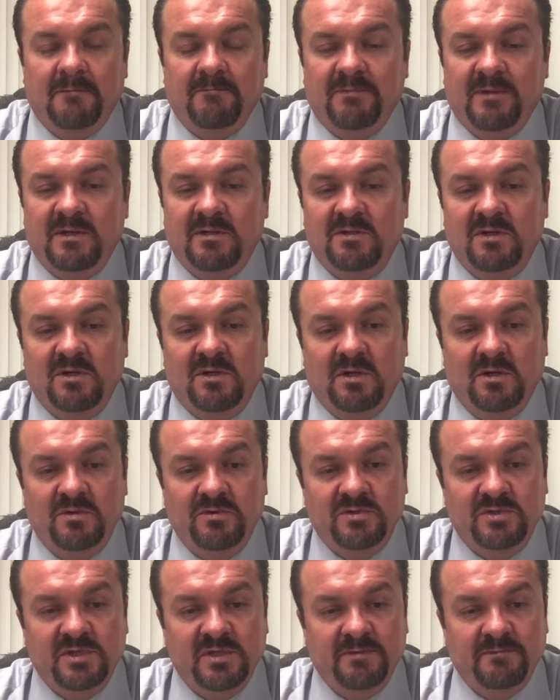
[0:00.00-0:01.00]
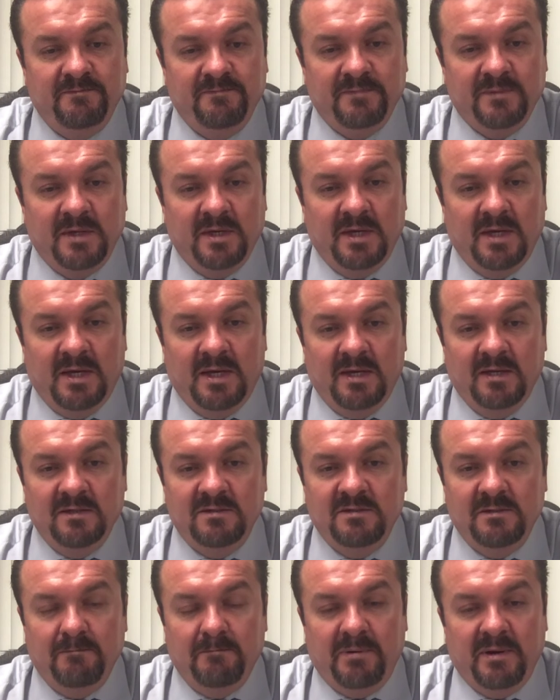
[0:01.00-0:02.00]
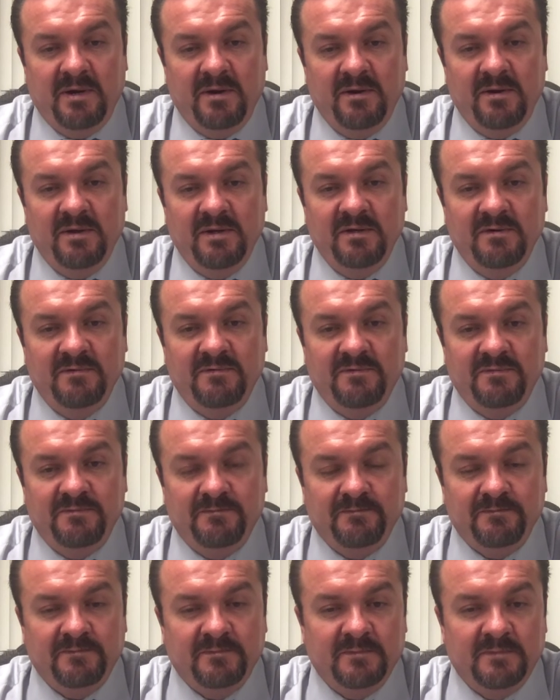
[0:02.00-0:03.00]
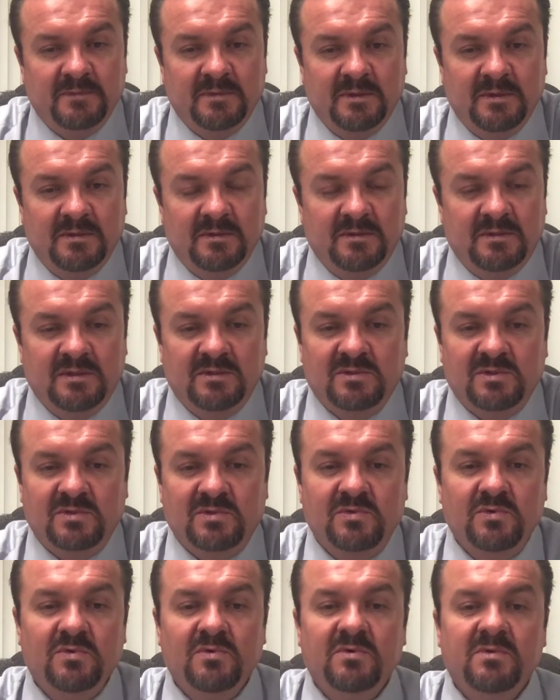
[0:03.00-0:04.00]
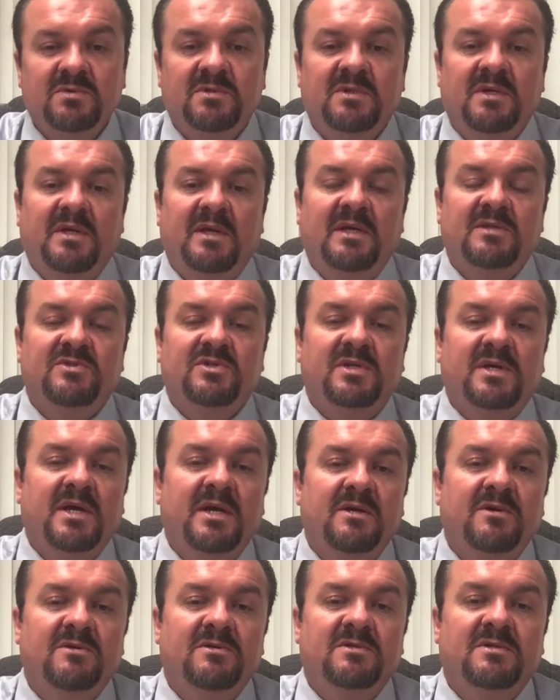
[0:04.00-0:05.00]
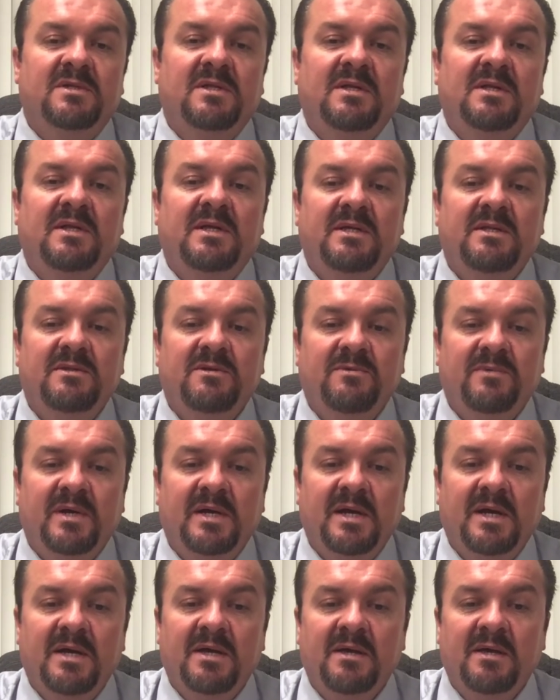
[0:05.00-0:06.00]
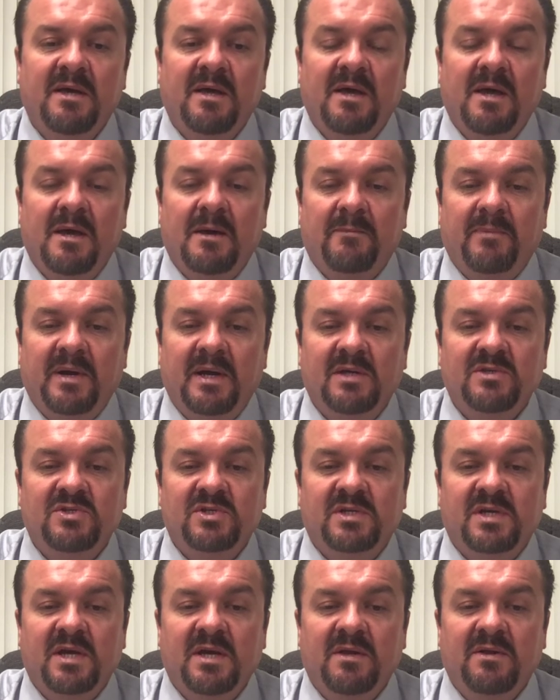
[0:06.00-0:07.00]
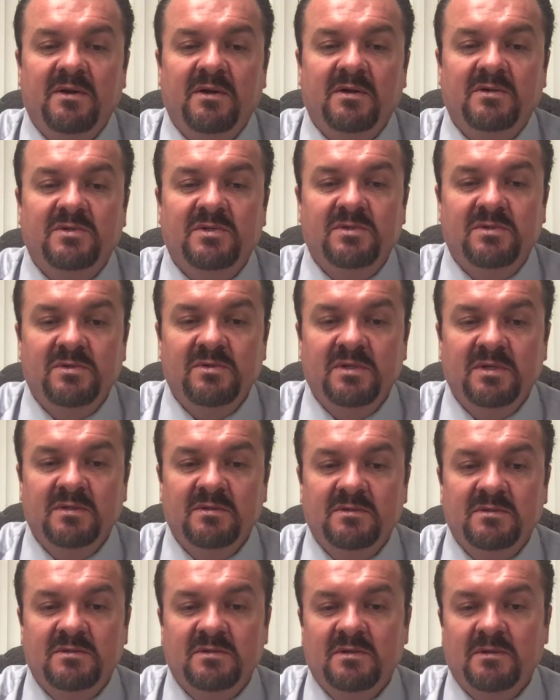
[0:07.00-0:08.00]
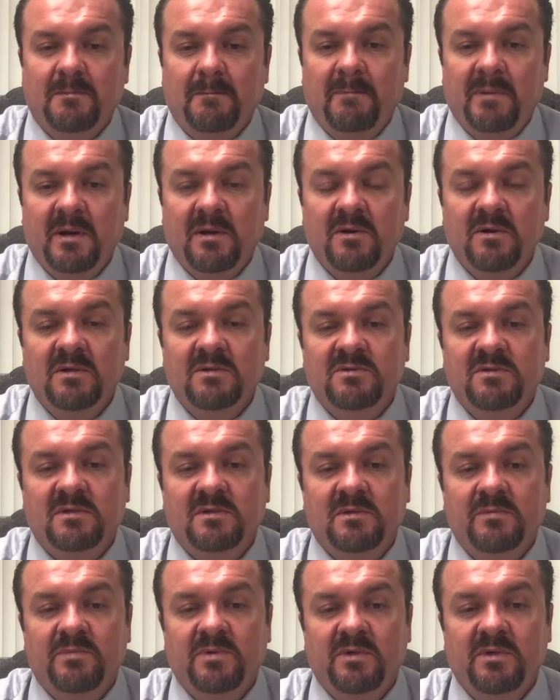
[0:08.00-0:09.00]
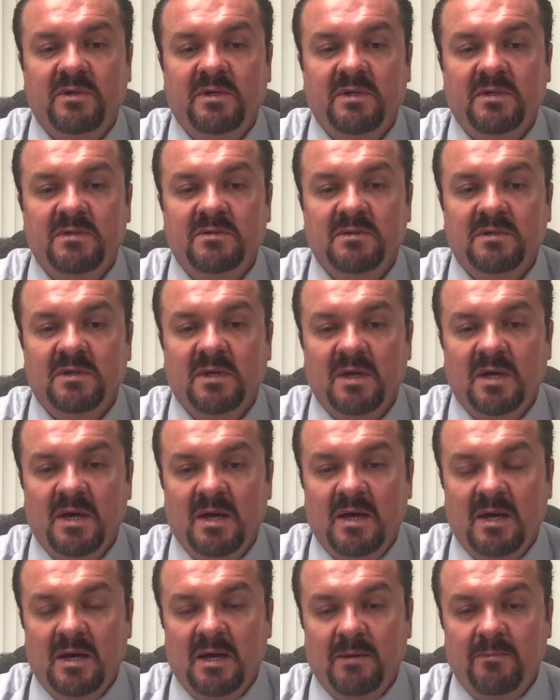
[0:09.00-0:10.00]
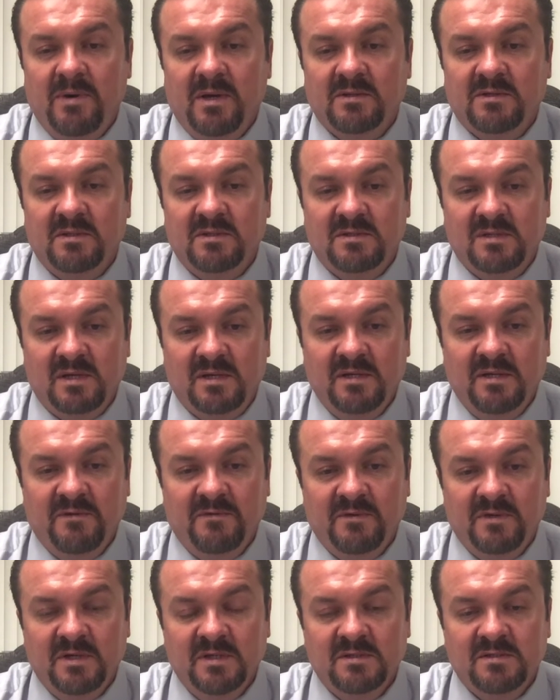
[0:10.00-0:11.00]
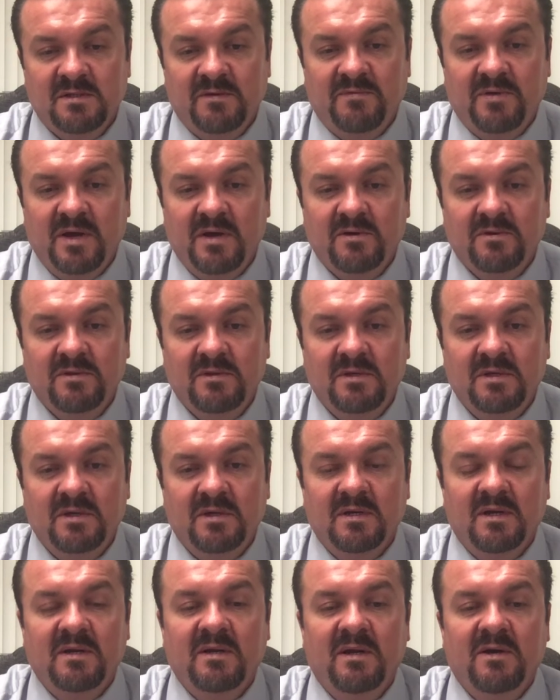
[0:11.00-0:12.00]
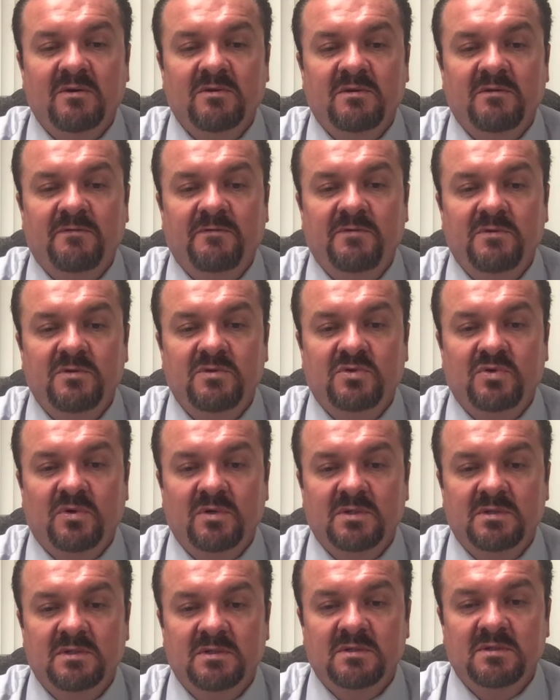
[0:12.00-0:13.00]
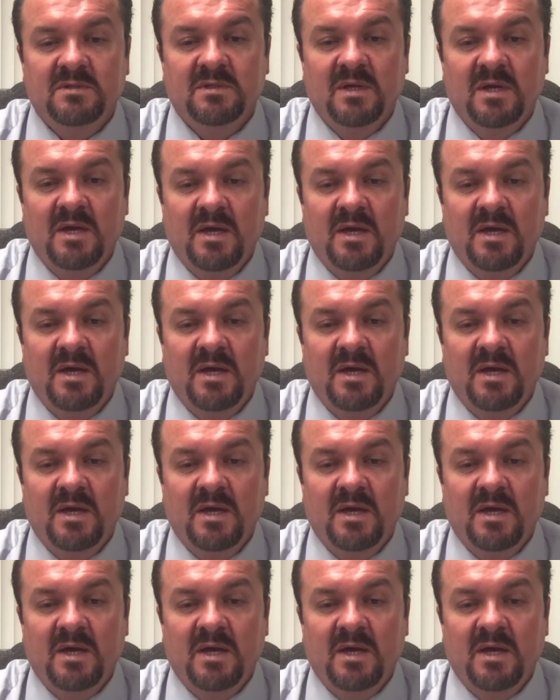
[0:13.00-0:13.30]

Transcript: In conclusion, it's imperative that schools and educators lead the way by educating our students, parents, and communities about the significance of healthy and unhealthy food choices